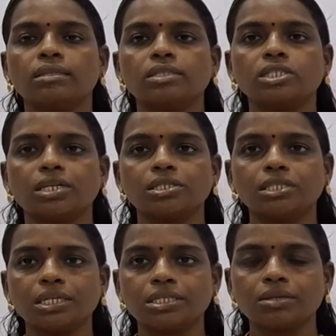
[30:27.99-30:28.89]
The
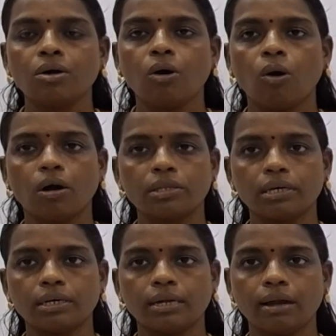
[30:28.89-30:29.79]
judges or
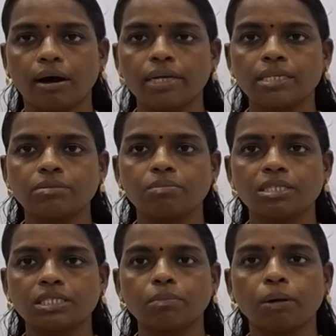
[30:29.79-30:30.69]
the lawyers
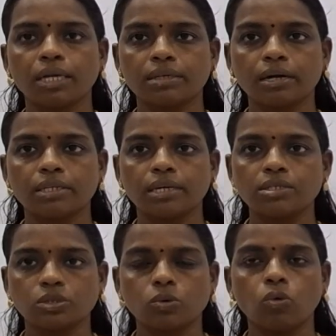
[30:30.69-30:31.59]
must boycott
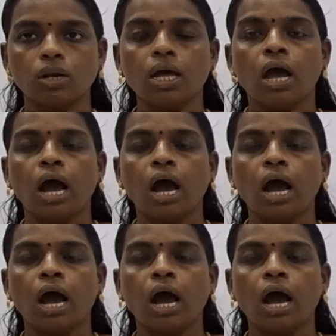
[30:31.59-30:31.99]
at school,